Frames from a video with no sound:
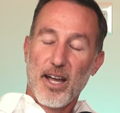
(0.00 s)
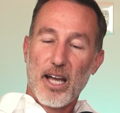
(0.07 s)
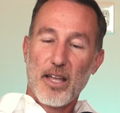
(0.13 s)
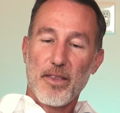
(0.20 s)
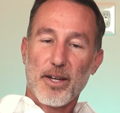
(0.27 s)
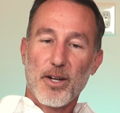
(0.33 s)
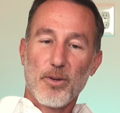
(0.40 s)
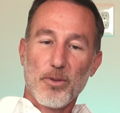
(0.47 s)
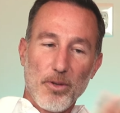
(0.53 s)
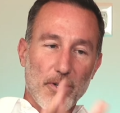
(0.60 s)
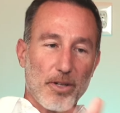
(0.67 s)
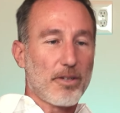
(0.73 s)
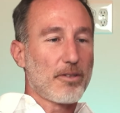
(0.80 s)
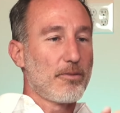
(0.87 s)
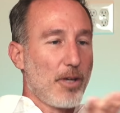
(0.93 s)
and they go,
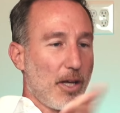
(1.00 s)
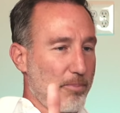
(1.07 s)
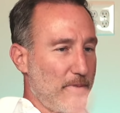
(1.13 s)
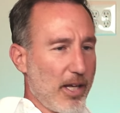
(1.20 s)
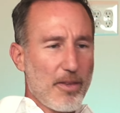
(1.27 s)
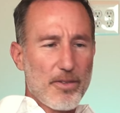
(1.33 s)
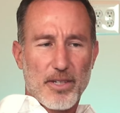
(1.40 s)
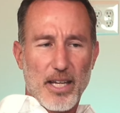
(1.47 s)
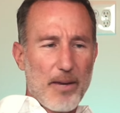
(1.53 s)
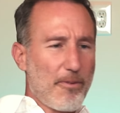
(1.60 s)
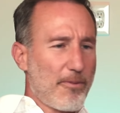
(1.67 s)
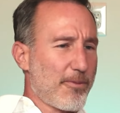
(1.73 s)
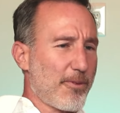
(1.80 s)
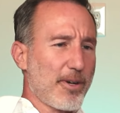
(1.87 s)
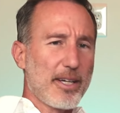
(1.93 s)
look, you can play this game
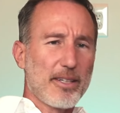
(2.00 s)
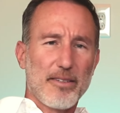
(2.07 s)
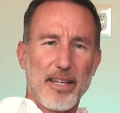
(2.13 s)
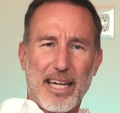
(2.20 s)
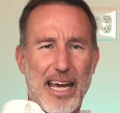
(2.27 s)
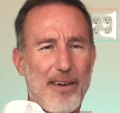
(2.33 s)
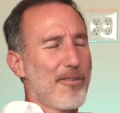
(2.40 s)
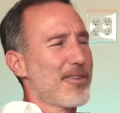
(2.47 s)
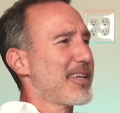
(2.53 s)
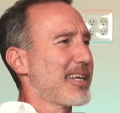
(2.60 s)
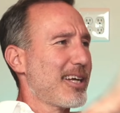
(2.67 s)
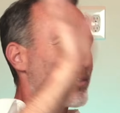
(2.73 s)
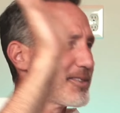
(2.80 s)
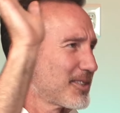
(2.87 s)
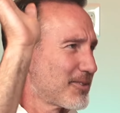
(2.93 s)
for free, like
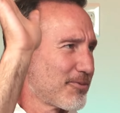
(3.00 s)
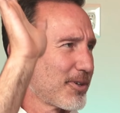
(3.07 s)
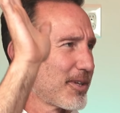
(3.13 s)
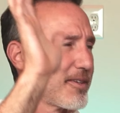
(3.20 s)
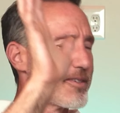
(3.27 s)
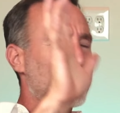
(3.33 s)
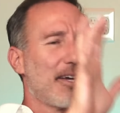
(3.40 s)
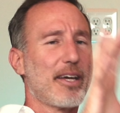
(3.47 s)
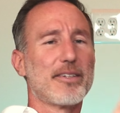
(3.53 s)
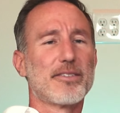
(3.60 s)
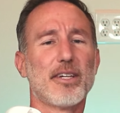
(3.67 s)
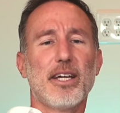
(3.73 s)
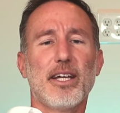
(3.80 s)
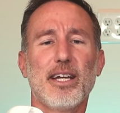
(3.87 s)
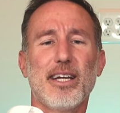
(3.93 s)
everything else is free these
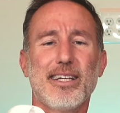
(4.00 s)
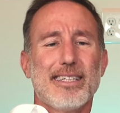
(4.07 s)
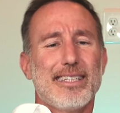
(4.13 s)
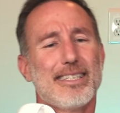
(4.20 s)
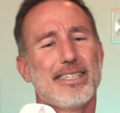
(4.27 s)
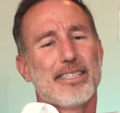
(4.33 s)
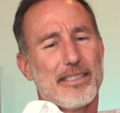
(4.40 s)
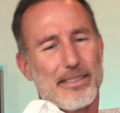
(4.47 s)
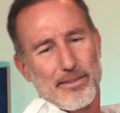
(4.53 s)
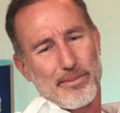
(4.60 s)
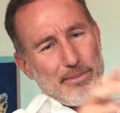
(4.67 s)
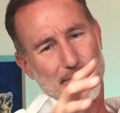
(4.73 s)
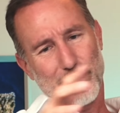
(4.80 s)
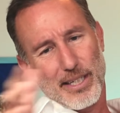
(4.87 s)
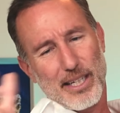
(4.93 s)
days.
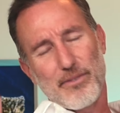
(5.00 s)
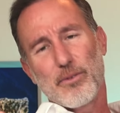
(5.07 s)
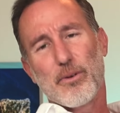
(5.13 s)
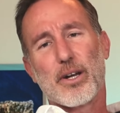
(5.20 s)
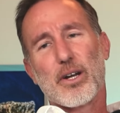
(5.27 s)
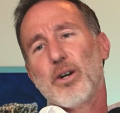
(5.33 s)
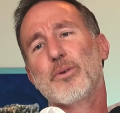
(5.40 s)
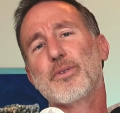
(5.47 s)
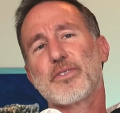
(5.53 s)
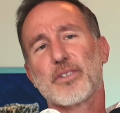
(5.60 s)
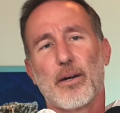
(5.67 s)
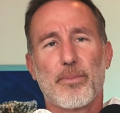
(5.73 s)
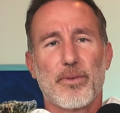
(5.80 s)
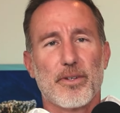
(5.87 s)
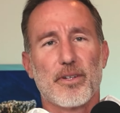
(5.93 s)
But if you want to own
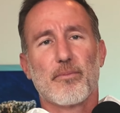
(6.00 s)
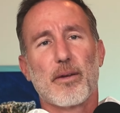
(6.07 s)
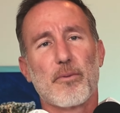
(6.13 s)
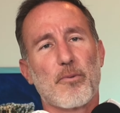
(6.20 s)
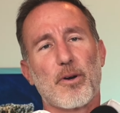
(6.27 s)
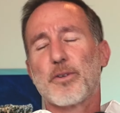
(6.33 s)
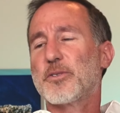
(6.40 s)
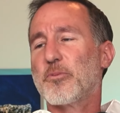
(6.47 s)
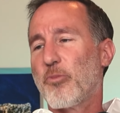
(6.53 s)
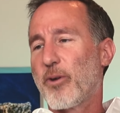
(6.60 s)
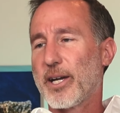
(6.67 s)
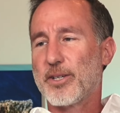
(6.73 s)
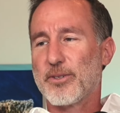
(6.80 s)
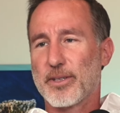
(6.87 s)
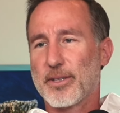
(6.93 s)
something or maybe want some
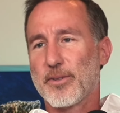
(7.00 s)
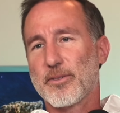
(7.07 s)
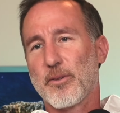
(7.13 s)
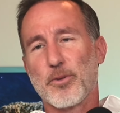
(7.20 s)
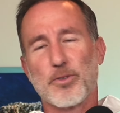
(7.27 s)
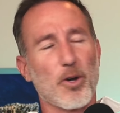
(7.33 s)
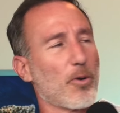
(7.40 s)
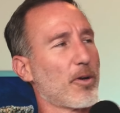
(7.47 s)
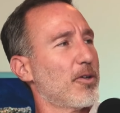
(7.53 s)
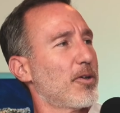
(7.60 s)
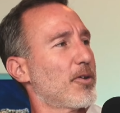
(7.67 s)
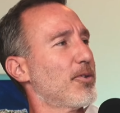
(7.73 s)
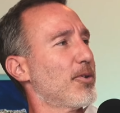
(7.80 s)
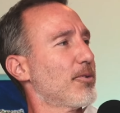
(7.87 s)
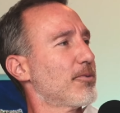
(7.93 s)
wagering, there's another token
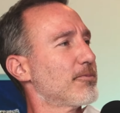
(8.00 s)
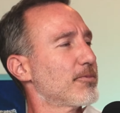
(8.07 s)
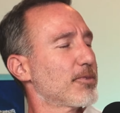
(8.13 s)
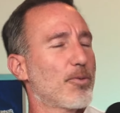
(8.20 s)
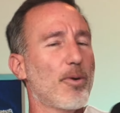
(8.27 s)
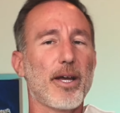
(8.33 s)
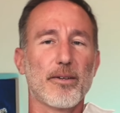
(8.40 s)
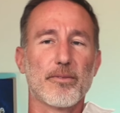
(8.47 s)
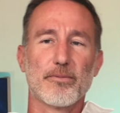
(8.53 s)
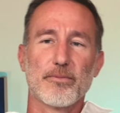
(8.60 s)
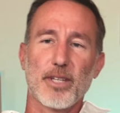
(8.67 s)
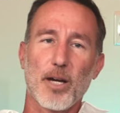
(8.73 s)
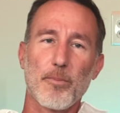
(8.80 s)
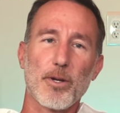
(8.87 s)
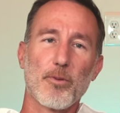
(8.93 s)
you can do. Great.
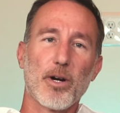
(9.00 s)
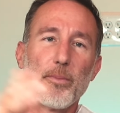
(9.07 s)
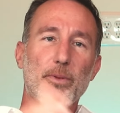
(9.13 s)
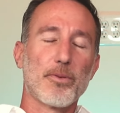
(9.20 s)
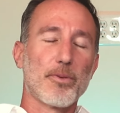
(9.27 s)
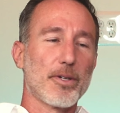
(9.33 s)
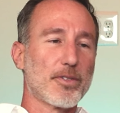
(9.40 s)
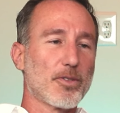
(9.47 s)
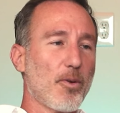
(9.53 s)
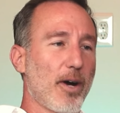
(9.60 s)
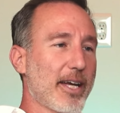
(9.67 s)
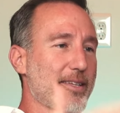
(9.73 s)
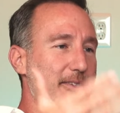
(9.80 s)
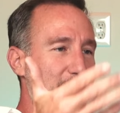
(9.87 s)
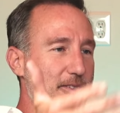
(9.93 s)
That'd be web three. So
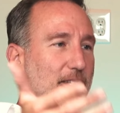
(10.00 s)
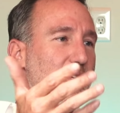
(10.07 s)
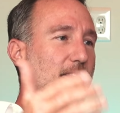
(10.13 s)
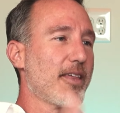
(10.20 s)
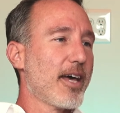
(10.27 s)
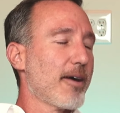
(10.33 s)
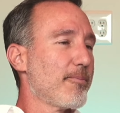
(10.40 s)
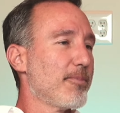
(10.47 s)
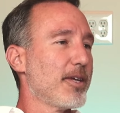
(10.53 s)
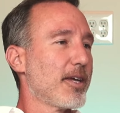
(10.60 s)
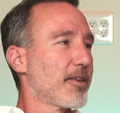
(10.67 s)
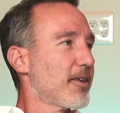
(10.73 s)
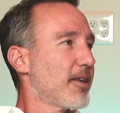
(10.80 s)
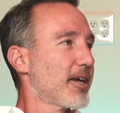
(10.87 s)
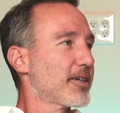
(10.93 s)
I can see that
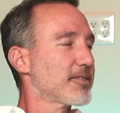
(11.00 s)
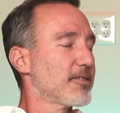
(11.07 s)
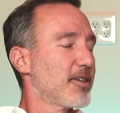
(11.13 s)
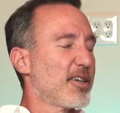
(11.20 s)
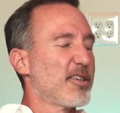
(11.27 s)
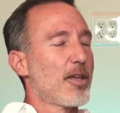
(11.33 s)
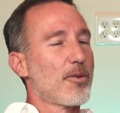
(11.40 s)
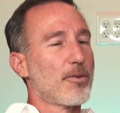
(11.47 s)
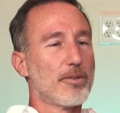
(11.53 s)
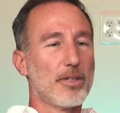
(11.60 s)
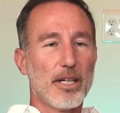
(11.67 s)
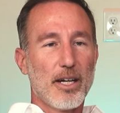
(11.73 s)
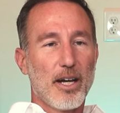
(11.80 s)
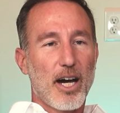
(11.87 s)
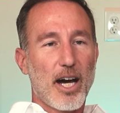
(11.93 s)
being the next another
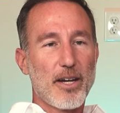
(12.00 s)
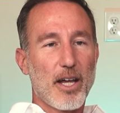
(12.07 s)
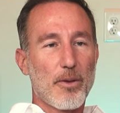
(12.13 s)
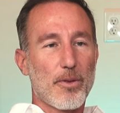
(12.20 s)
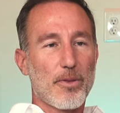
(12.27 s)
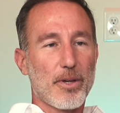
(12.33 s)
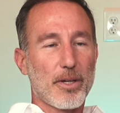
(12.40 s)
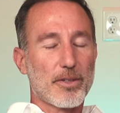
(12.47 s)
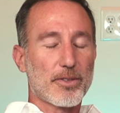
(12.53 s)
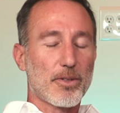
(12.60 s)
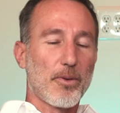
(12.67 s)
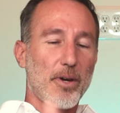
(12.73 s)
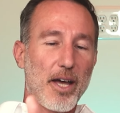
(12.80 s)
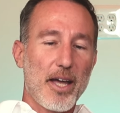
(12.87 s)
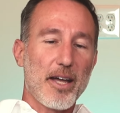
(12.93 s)
another thing.
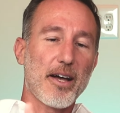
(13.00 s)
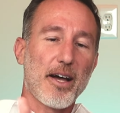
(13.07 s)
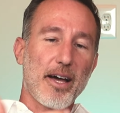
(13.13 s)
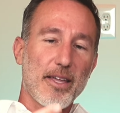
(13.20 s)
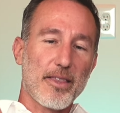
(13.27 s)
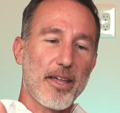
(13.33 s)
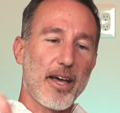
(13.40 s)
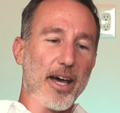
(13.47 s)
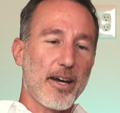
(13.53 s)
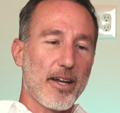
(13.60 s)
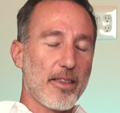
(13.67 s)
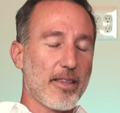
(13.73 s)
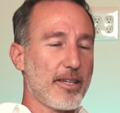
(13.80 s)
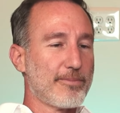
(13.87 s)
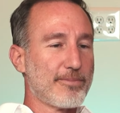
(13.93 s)
So AI, that,
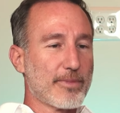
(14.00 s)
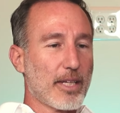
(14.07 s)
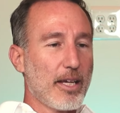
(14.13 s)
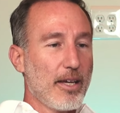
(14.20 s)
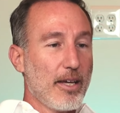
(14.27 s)
and then